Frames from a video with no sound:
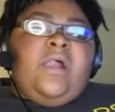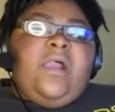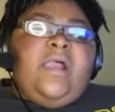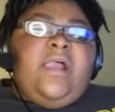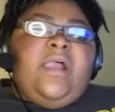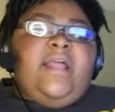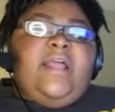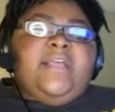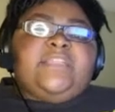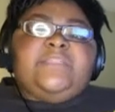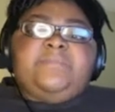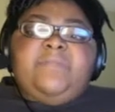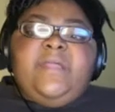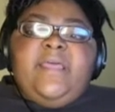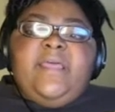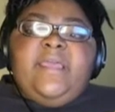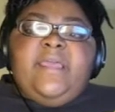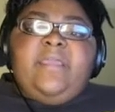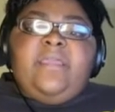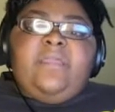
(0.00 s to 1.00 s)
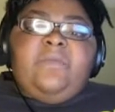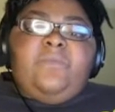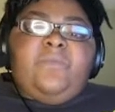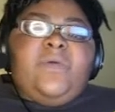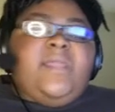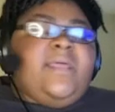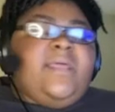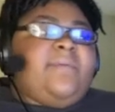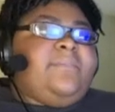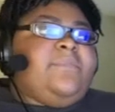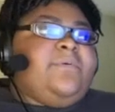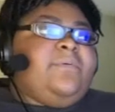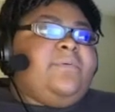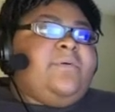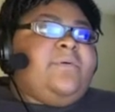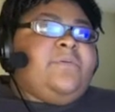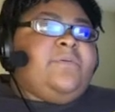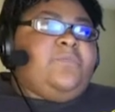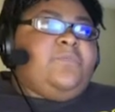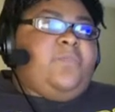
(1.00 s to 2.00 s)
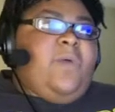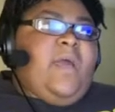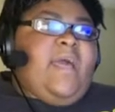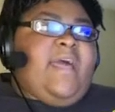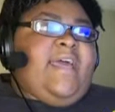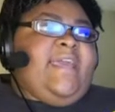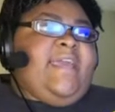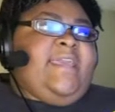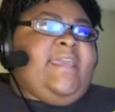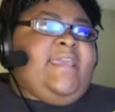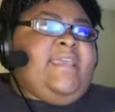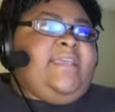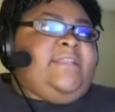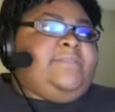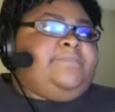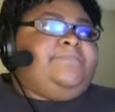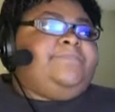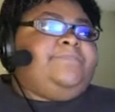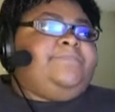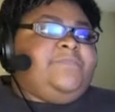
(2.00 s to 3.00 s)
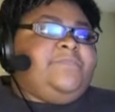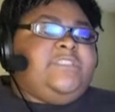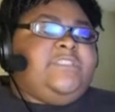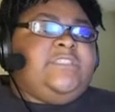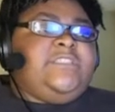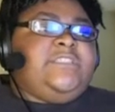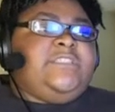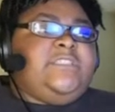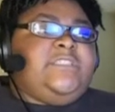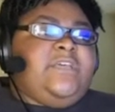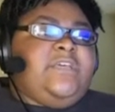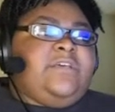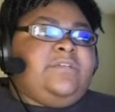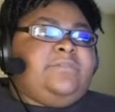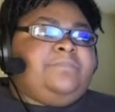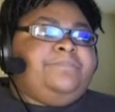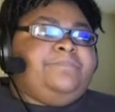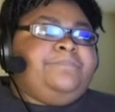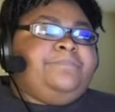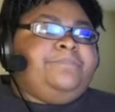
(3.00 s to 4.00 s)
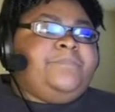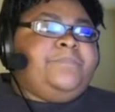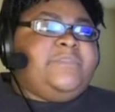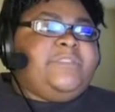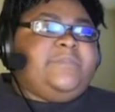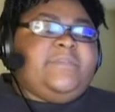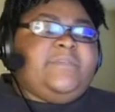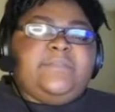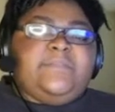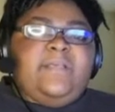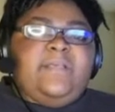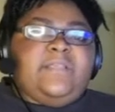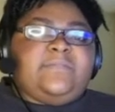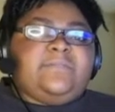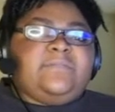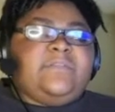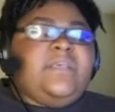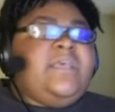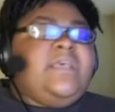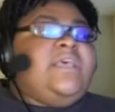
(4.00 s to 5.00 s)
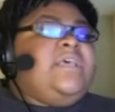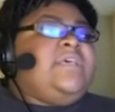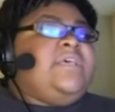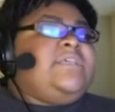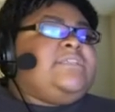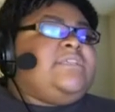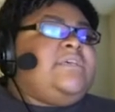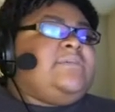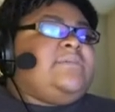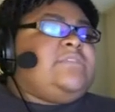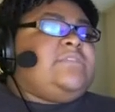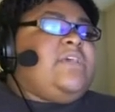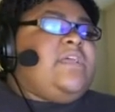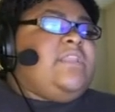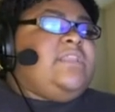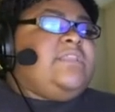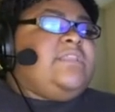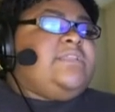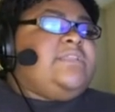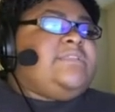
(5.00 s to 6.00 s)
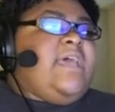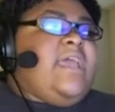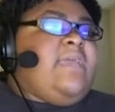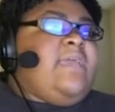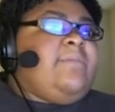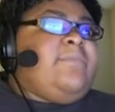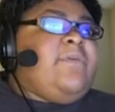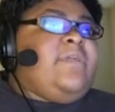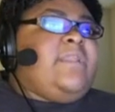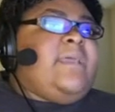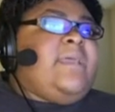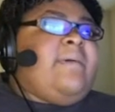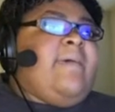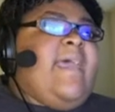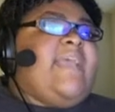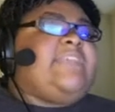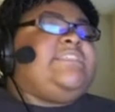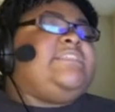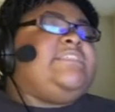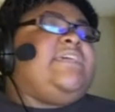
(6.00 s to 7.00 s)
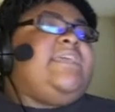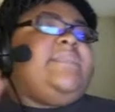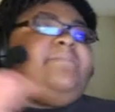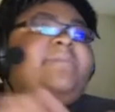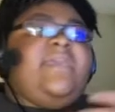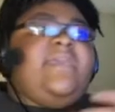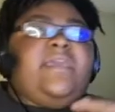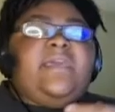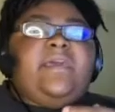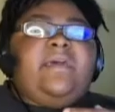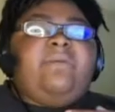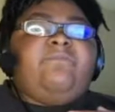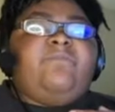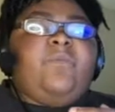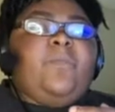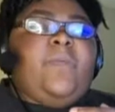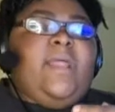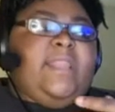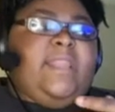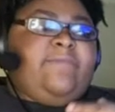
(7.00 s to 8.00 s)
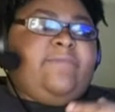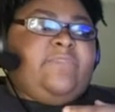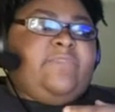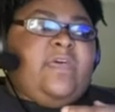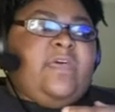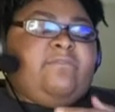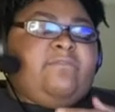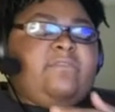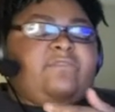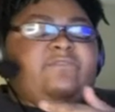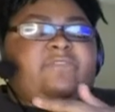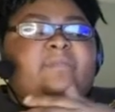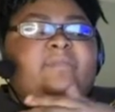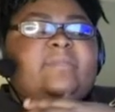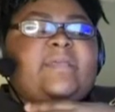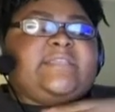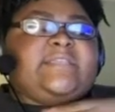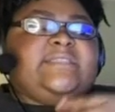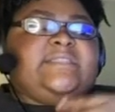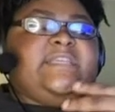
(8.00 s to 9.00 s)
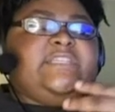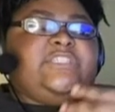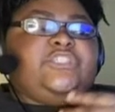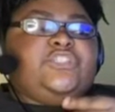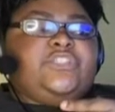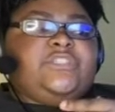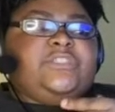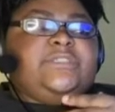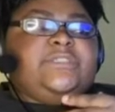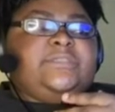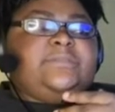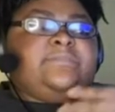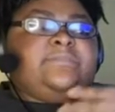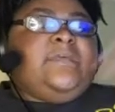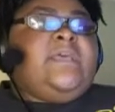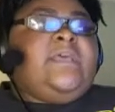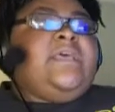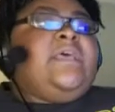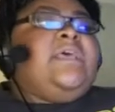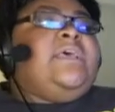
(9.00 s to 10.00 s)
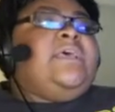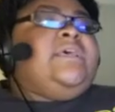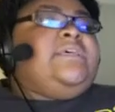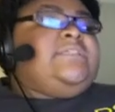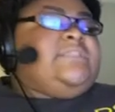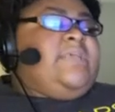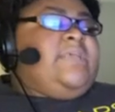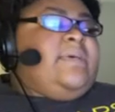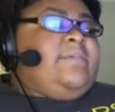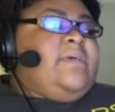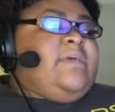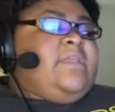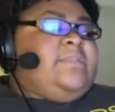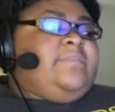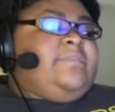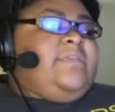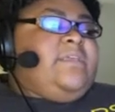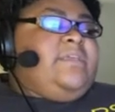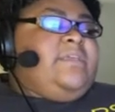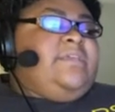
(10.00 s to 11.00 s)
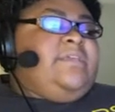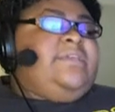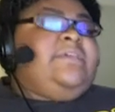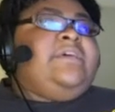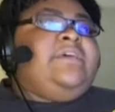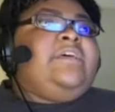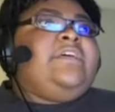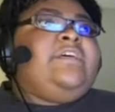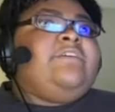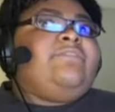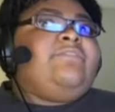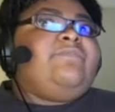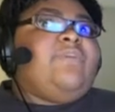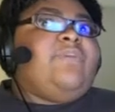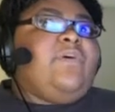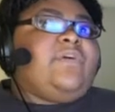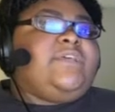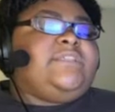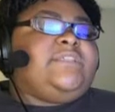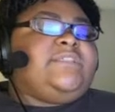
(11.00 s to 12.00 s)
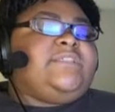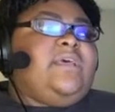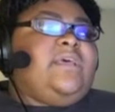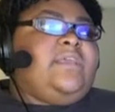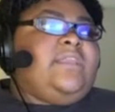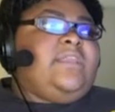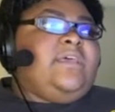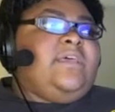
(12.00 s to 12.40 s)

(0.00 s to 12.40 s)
explain what I'm doing, why, and just the best possible. So I'm starting the timer, and I'm actually gonna pick up from where I left off from last night's stream. So I'm gonna be focused on